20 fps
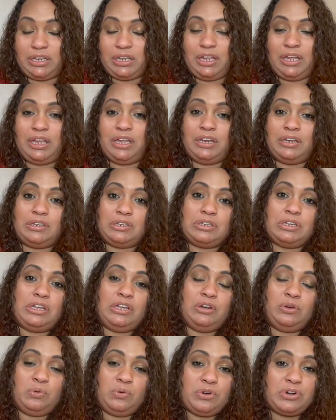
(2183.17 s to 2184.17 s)
And
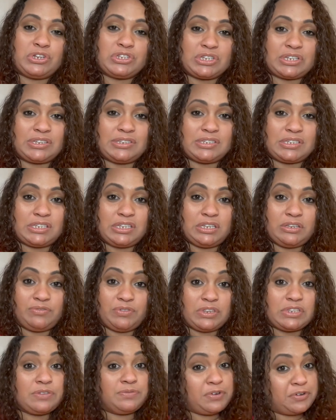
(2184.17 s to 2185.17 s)
in order to conceive,
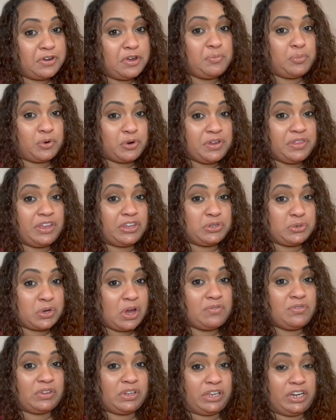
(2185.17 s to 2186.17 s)
it's very important that you
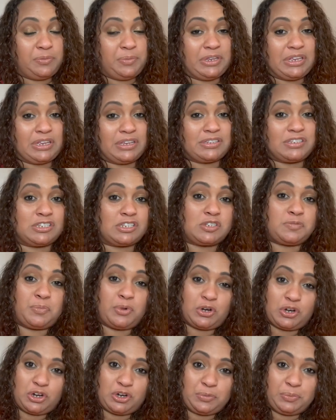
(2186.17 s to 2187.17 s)
ovulate it because the
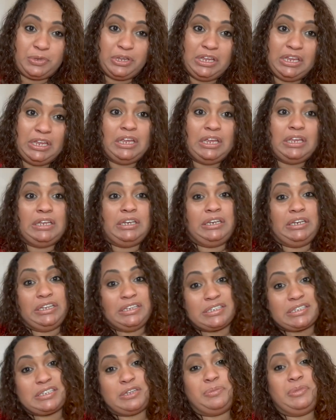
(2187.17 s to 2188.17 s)
sperm
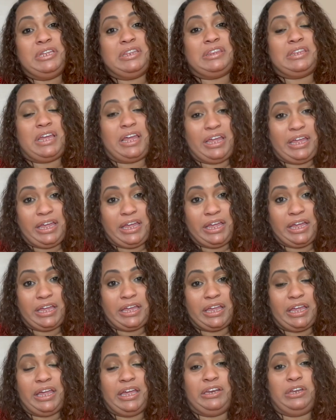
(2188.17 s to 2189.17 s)
needs to meet the
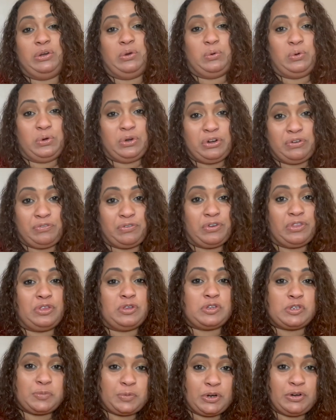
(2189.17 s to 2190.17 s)
egg. And in order for the
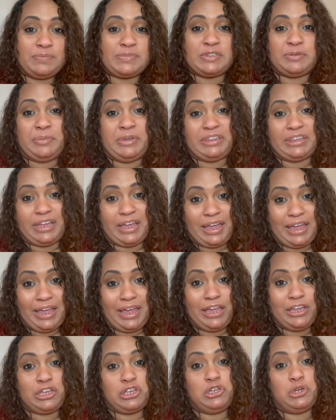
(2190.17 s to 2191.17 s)
sperm to meet the
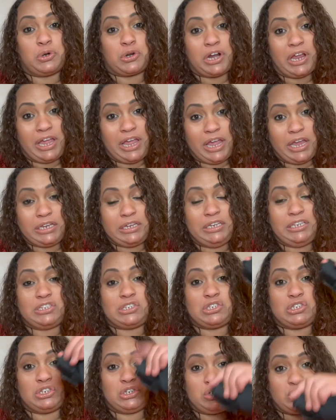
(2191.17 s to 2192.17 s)
egg, your egg
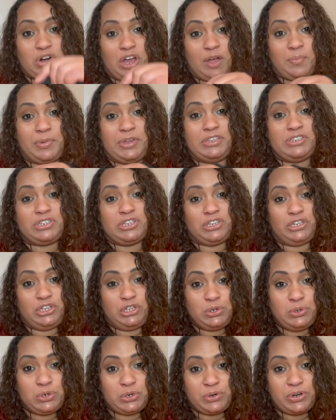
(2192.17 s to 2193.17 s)
needs to drop into the
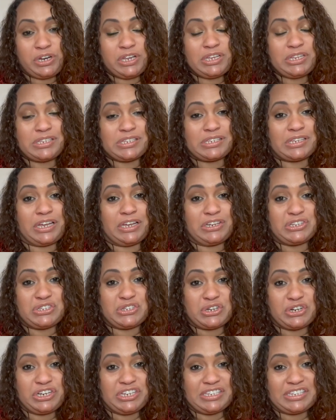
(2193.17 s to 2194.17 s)
uterus at a
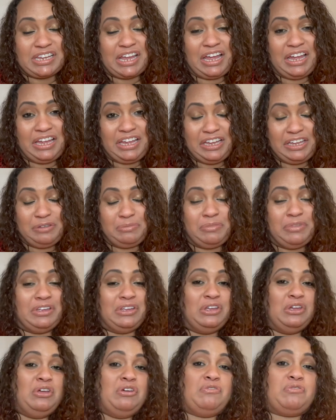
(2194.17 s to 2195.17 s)
certain time
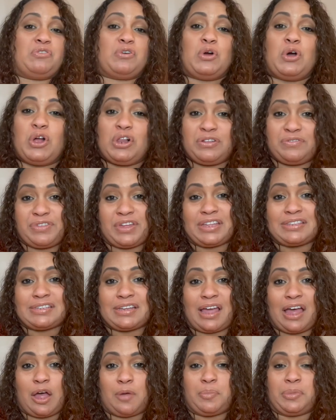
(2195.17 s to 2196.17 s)
for all of that to
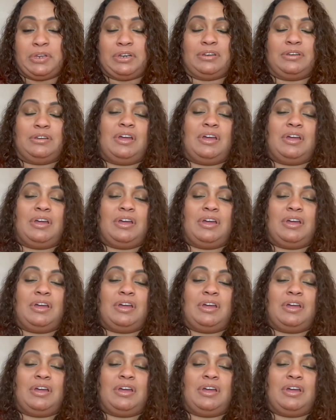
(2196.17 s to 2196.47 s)
happen.